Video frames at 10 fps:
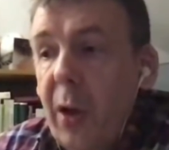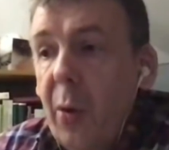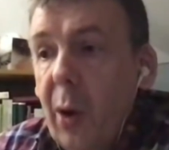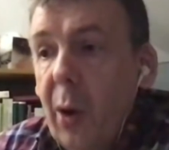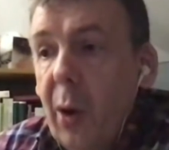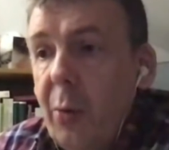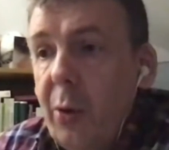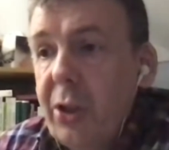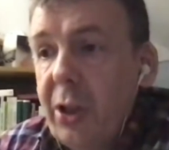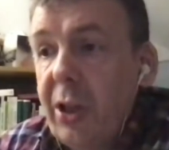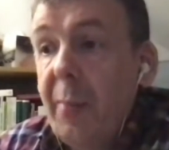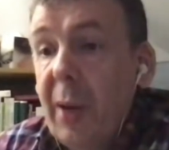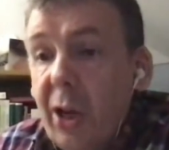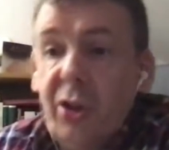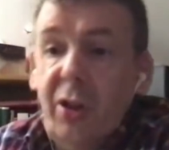What blew me away was
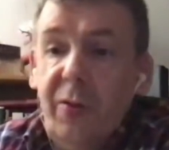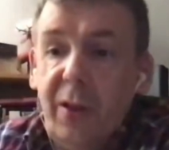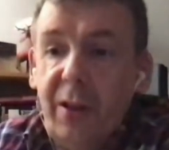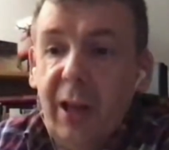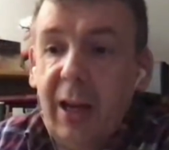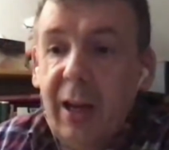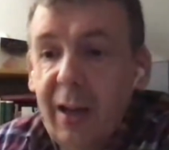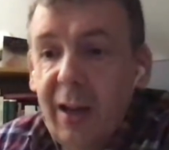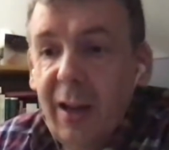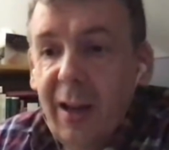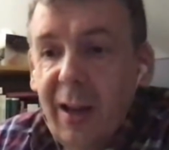the dimension of the thing,